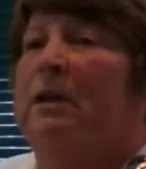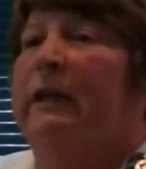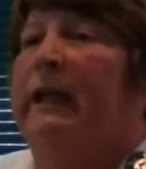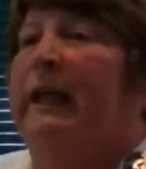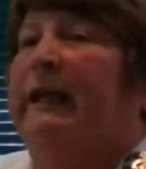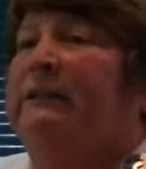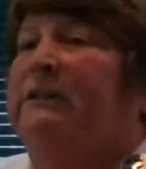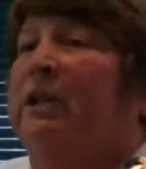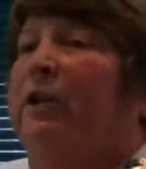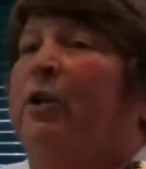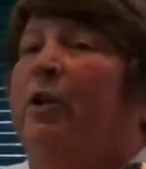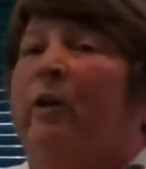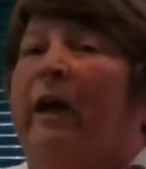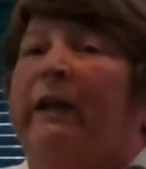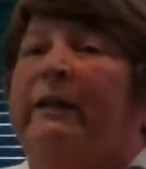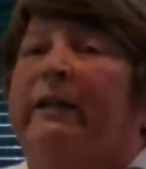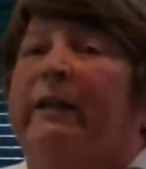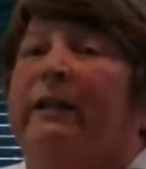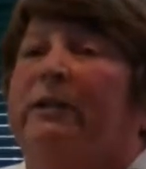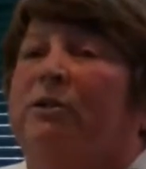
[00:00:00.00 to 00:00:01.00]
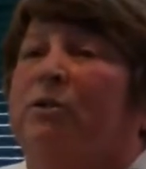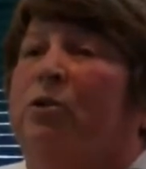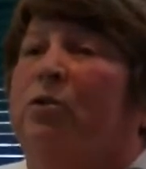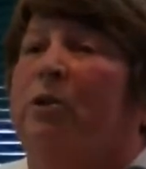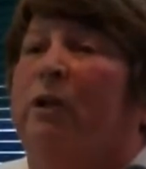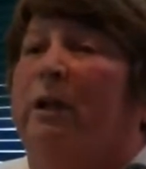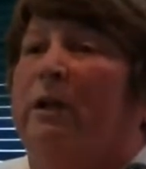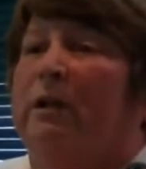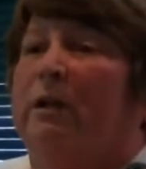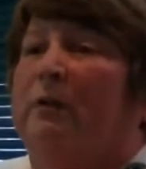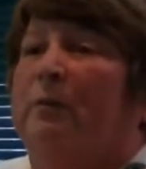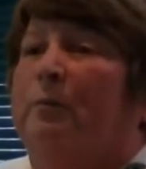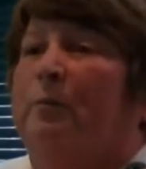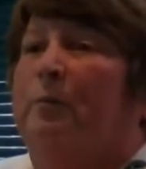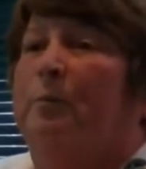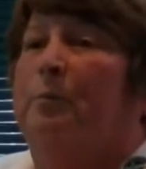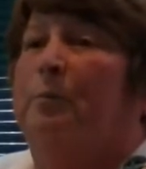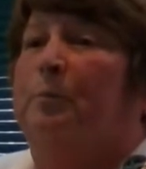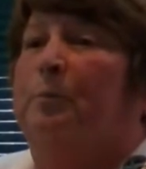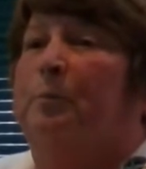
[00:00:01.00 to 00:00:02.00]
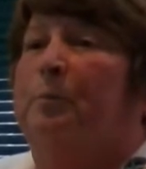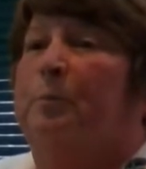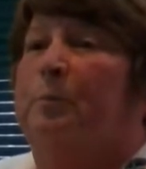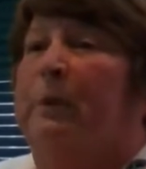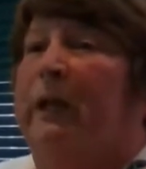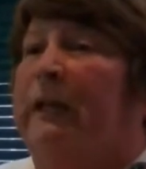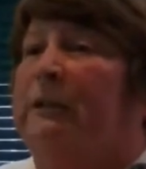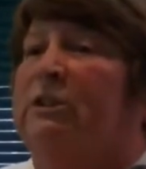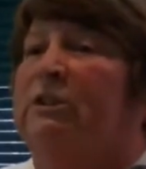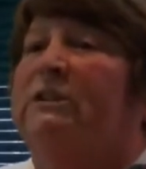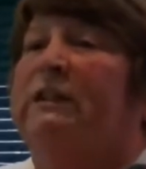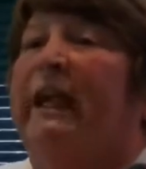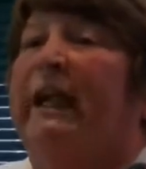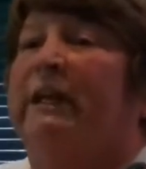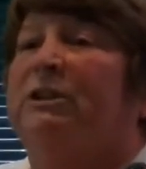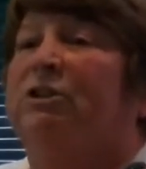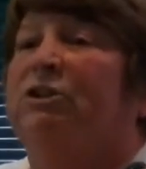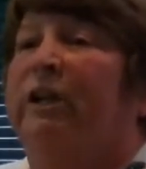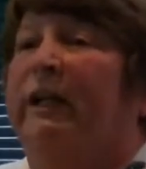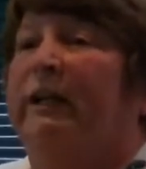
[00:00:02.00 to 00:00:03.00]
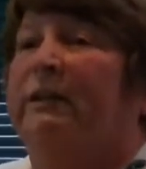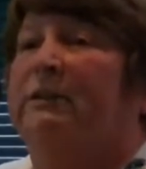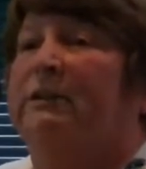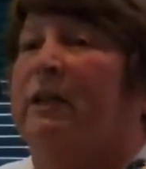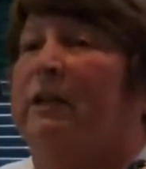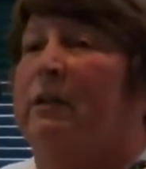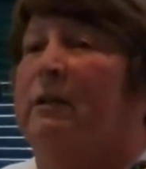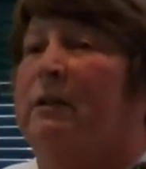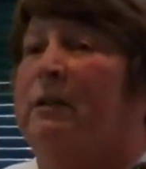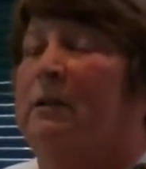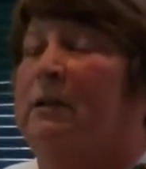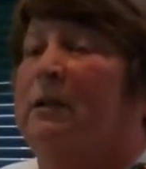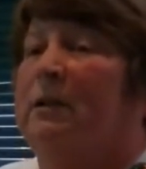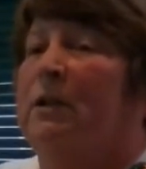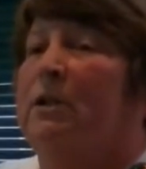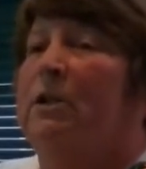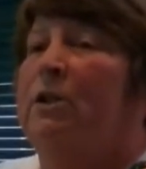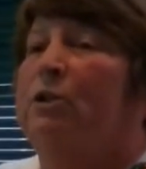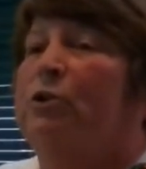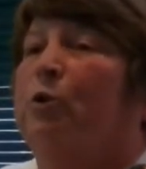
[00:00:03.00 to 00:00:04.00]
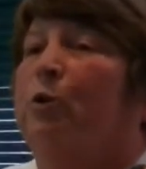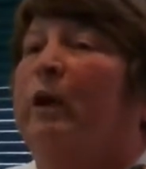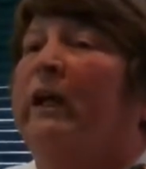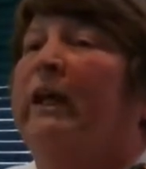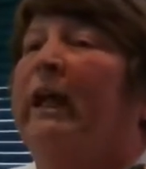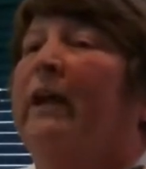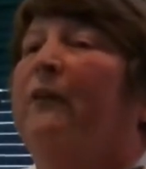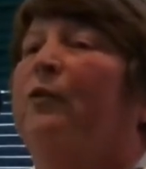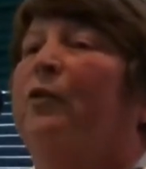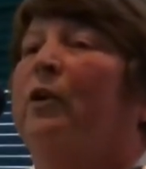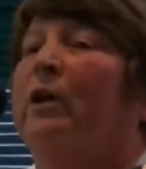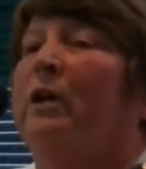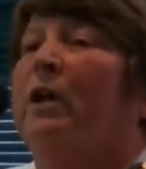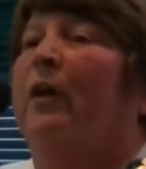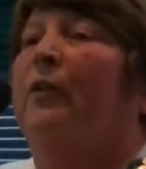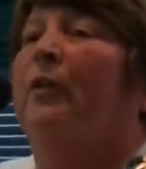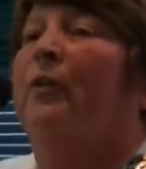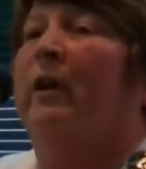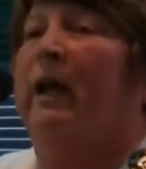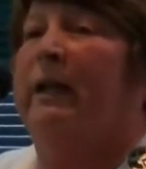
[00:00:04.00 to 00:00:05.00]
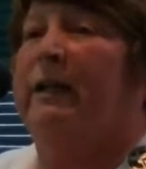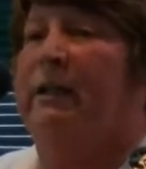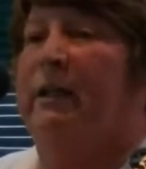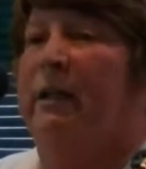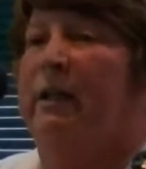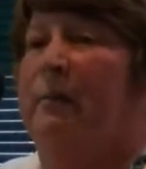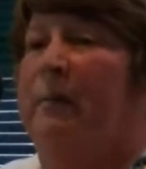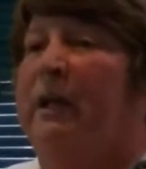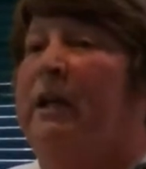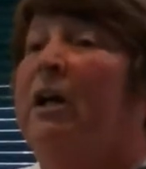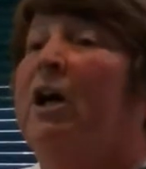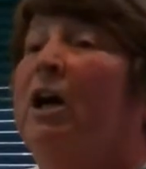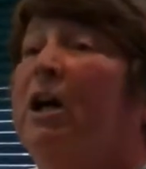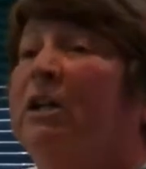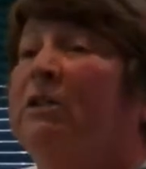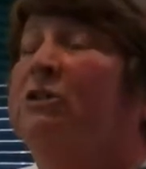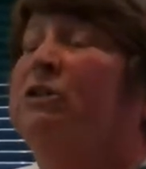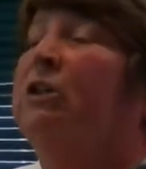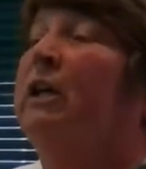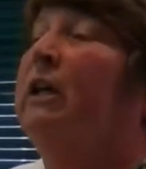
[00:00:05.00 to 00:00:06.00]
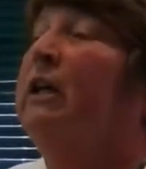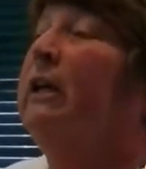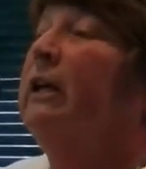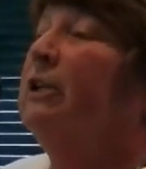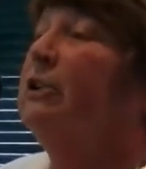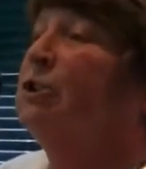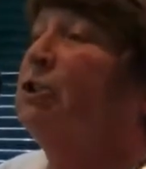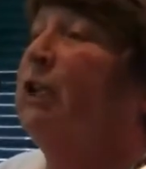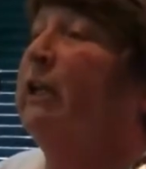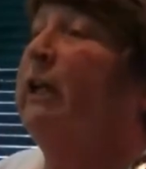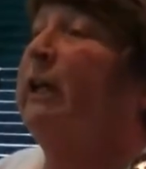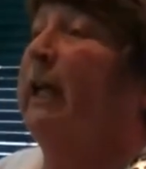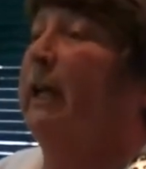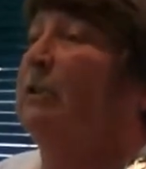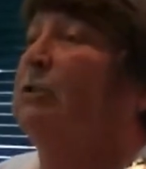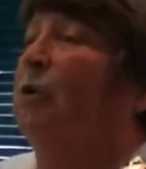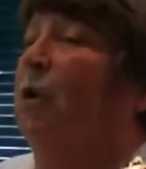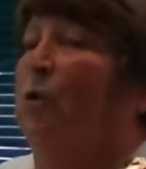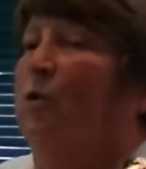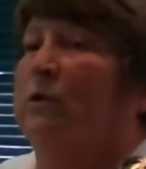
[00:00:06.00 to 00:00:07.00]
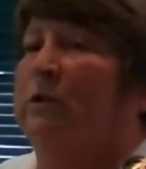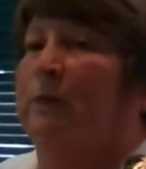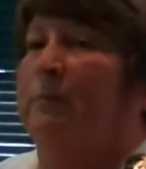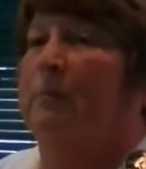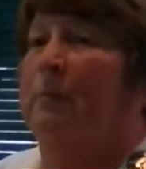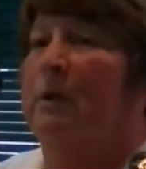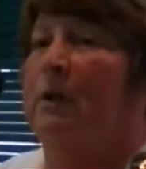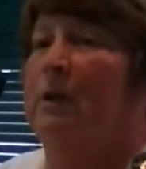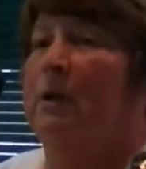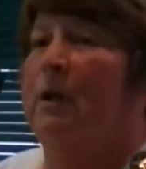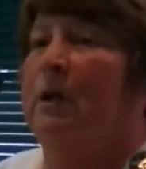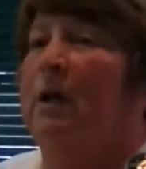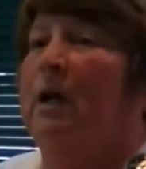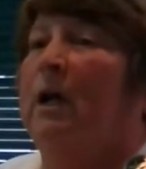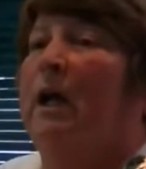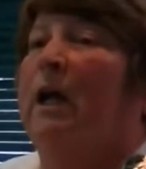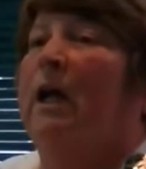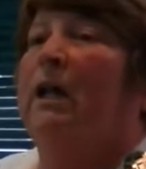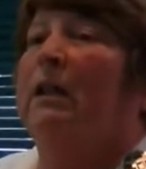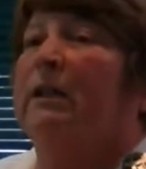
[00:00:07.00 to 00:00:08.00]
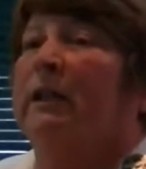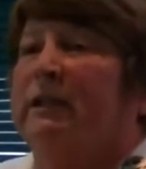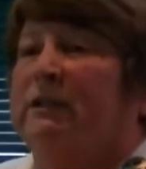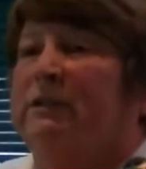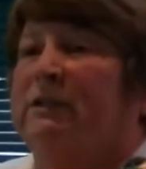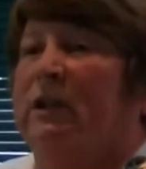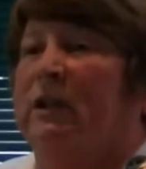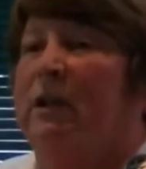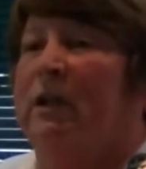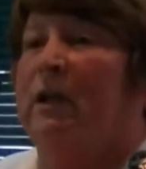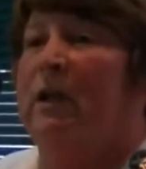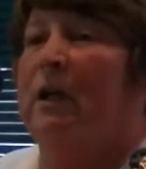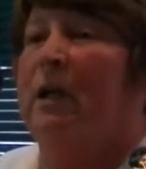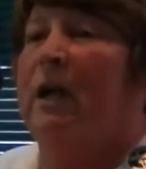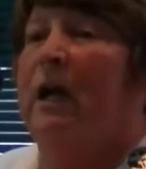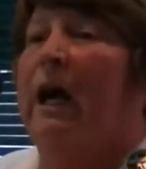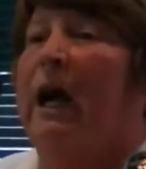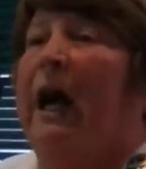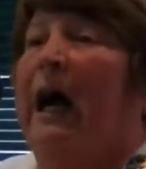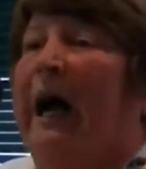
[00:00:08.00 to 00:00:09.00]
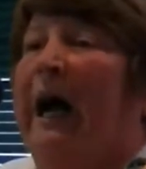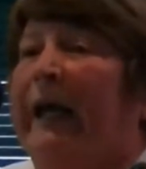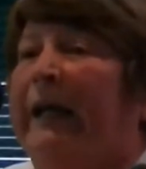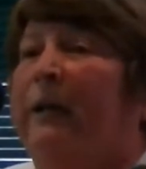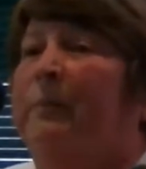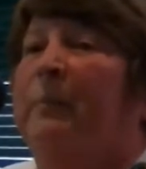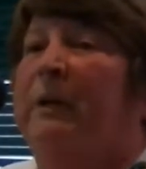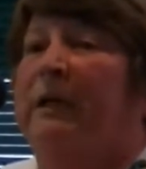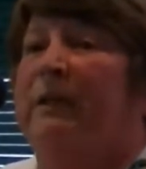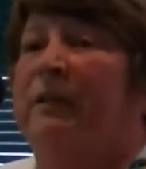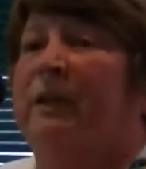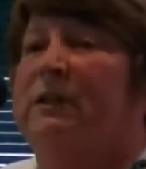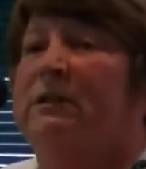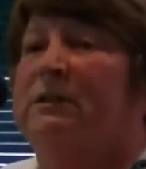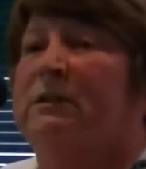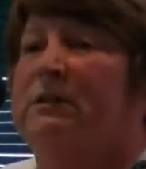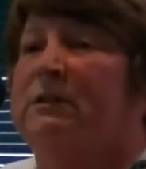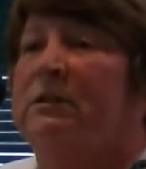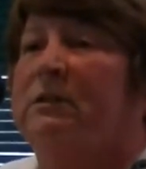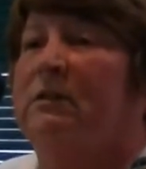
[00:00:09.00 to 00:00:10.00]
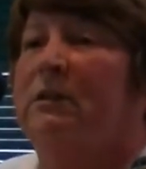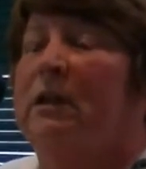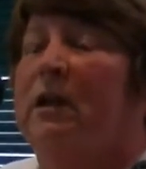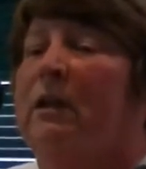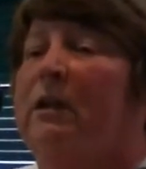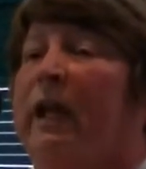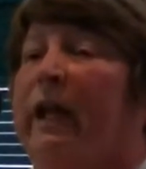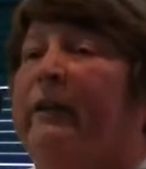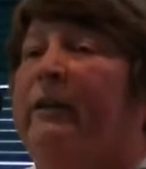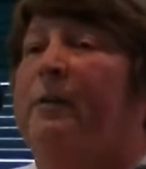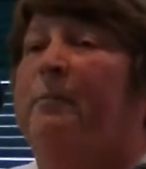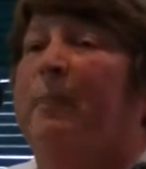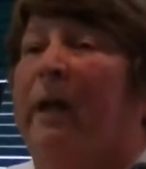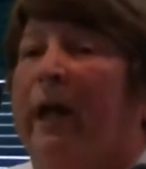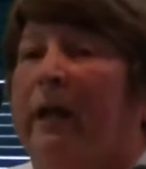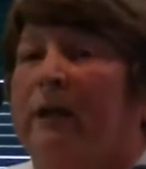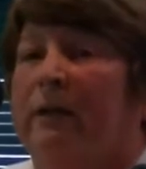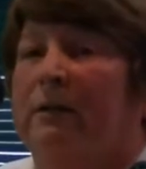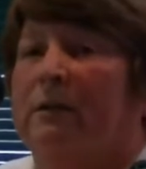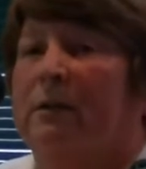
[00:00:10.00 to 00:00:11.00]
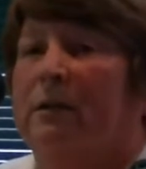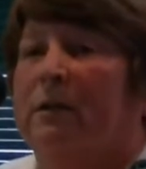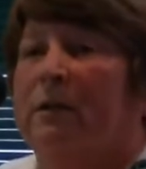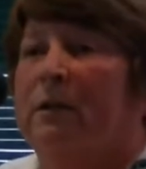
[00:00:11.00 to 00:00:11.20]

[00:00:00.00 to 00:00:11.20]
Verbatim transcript: He said, your idea is good but I just can't chance it. So he gave her another idea because she had told him, listen, I am in this like the men.